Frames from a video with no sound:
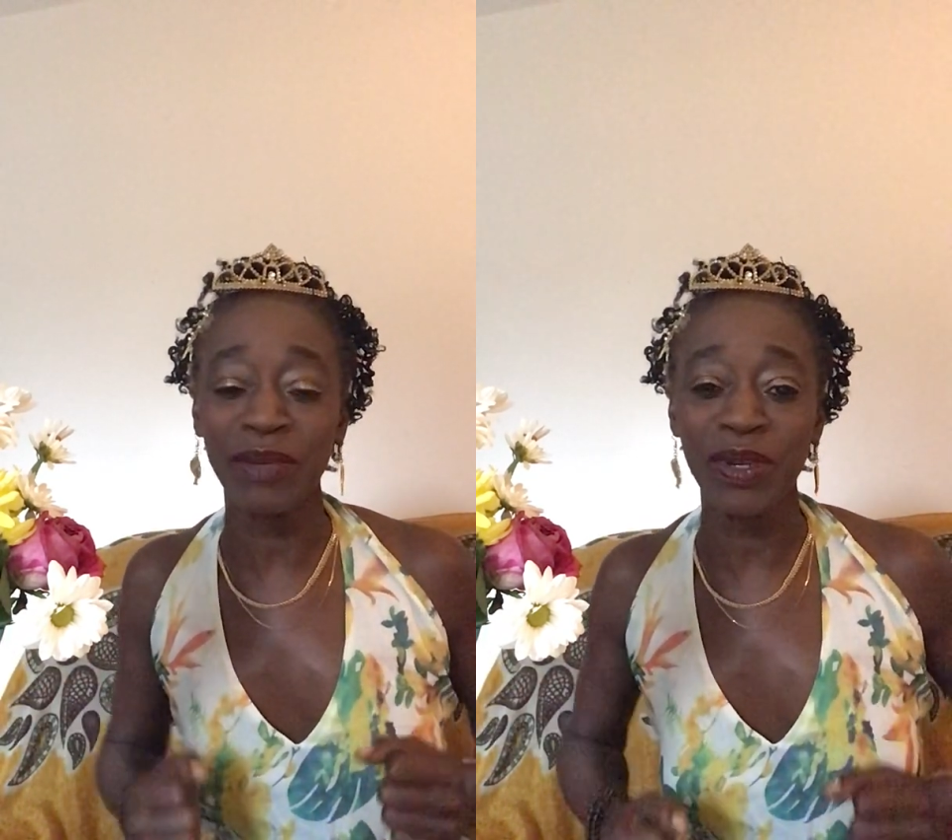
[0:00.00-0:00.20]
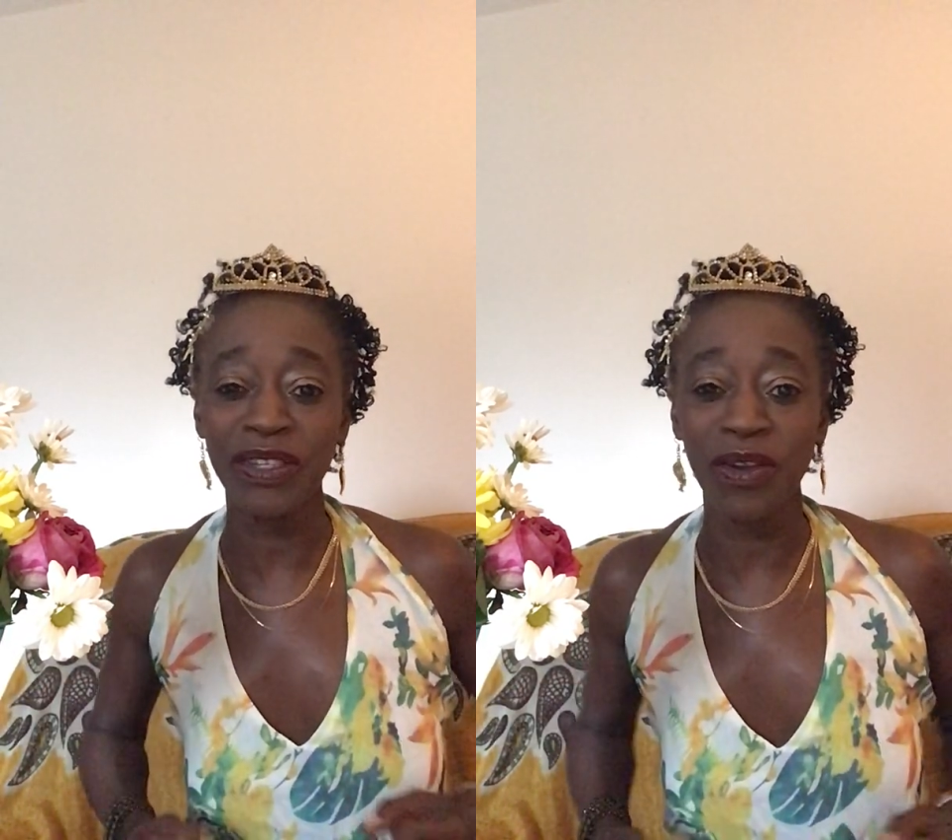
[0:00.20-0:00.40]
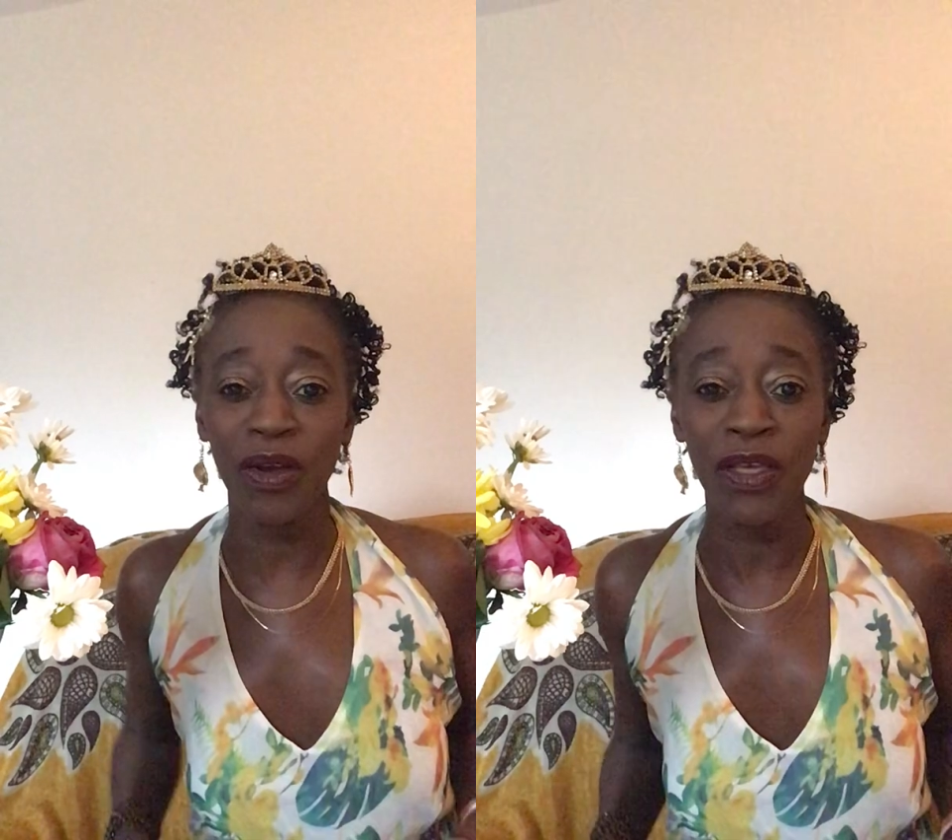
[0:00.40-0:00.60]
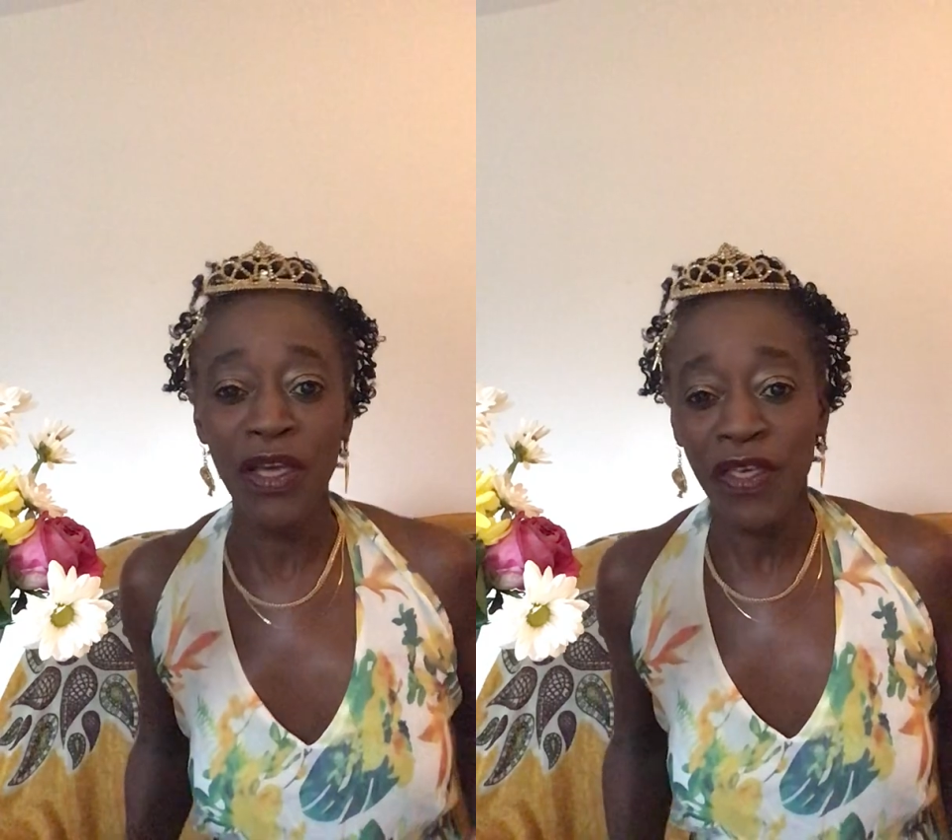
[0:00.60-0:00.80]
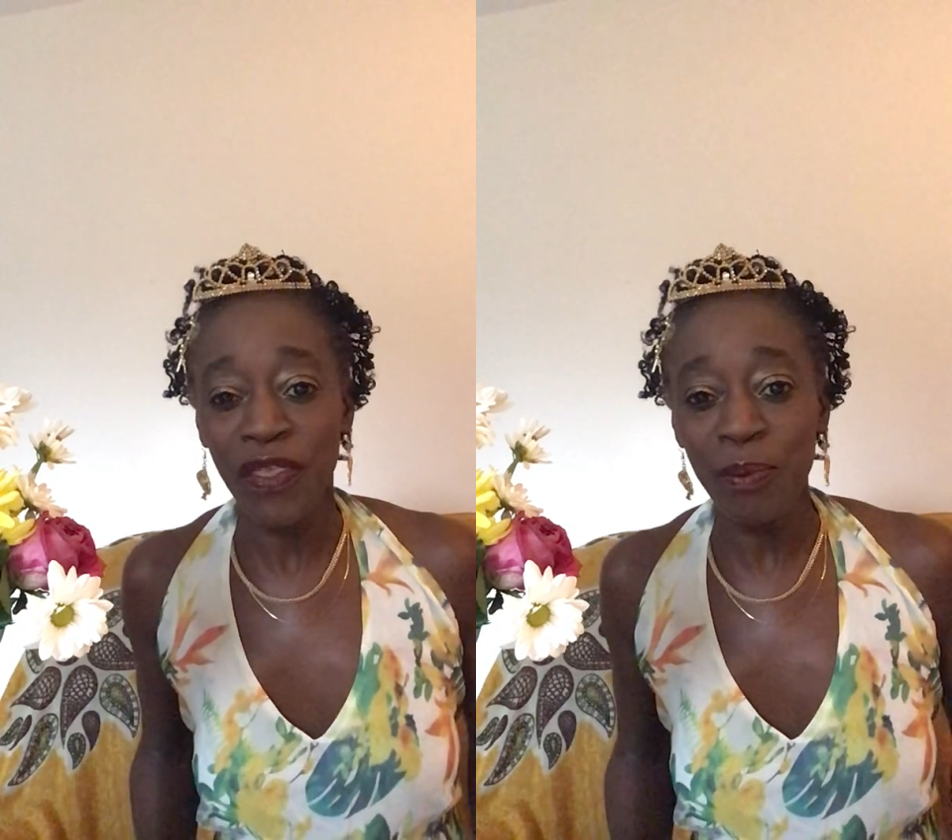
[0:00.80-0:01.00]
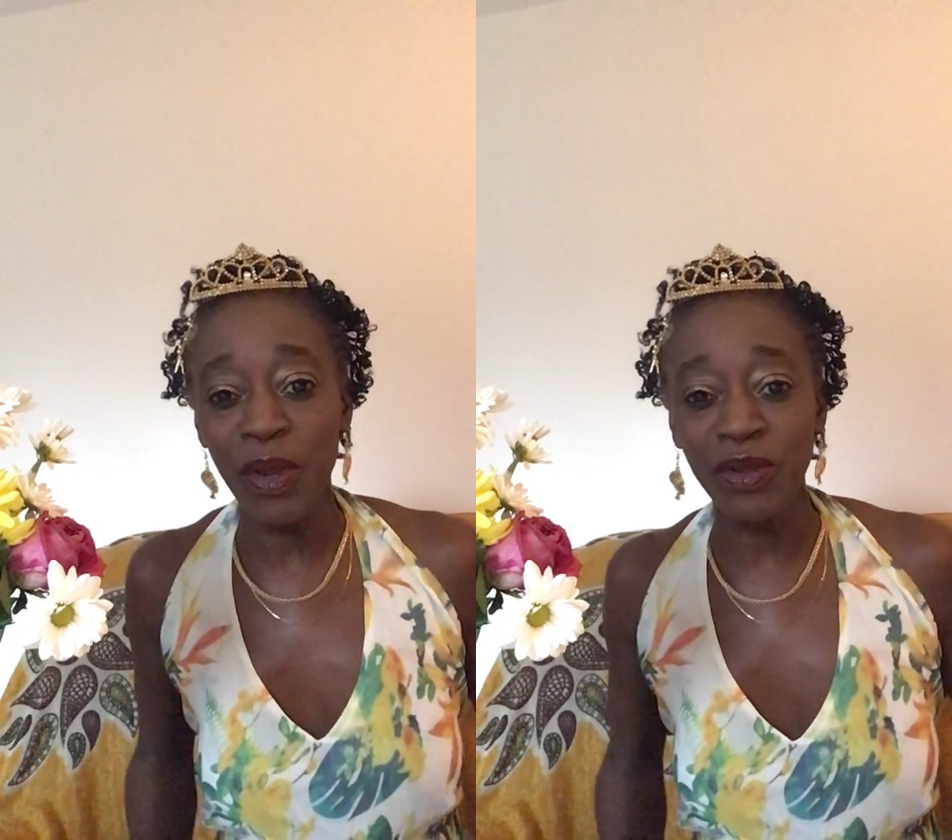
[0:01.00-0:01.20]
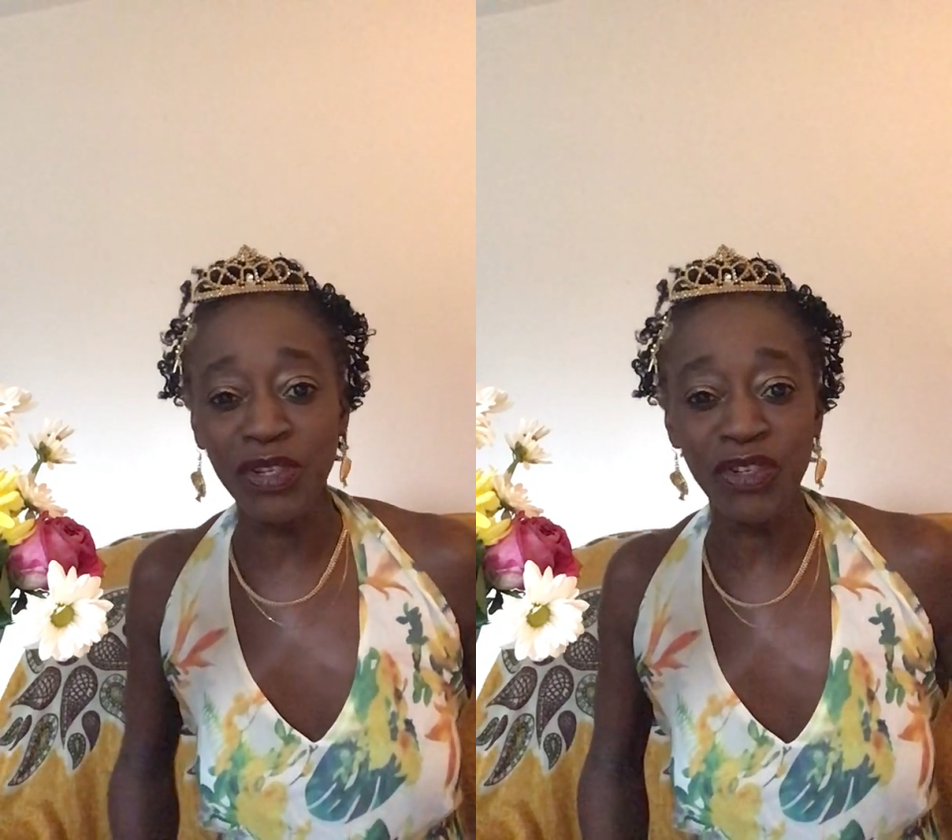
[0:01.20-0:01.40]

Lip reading: where it's got the most